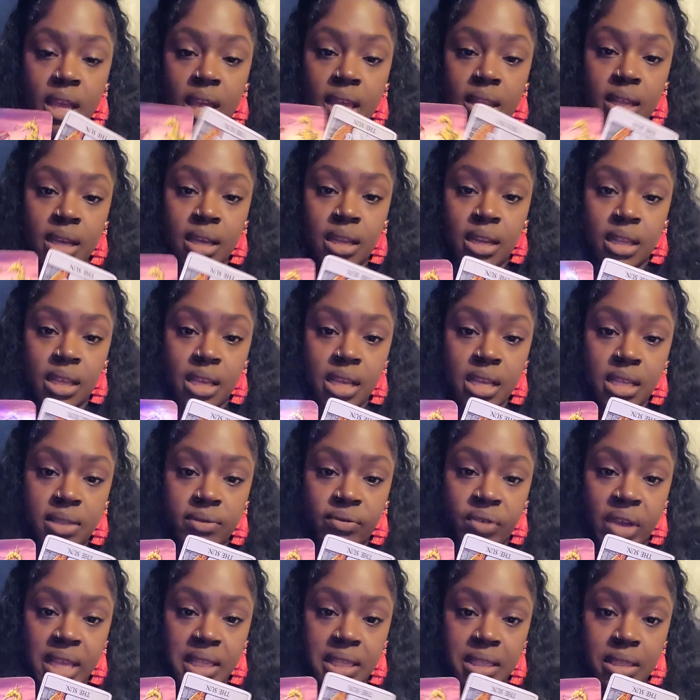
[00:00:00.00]
And look at it, he's
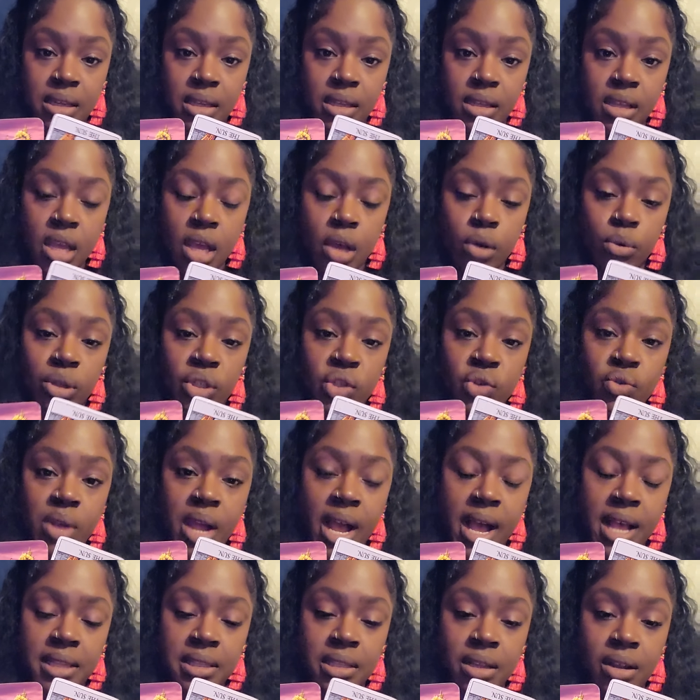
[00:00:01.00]
facing it. What you
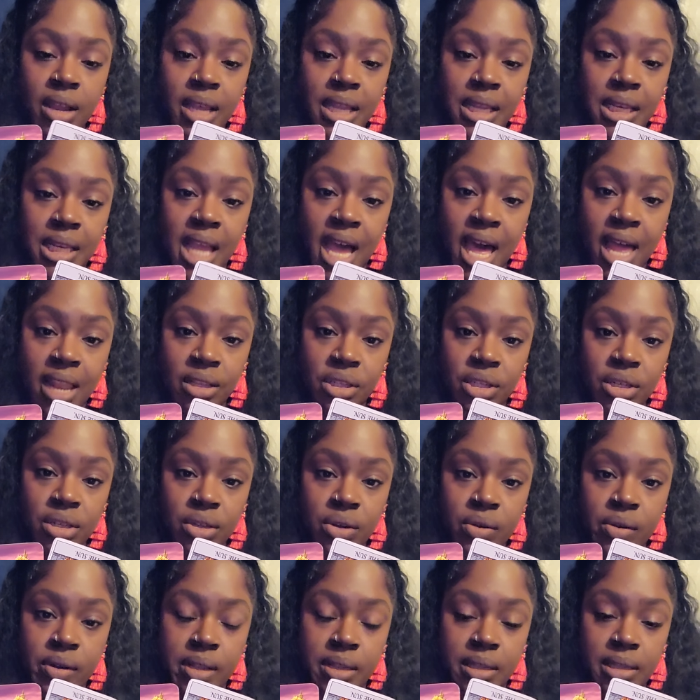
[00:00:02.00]
guys are acknowledging
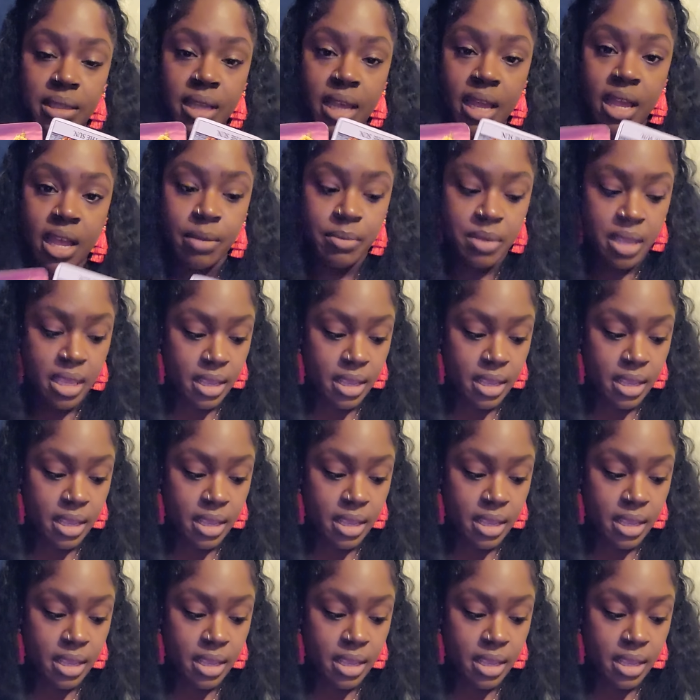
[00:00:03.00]
during this time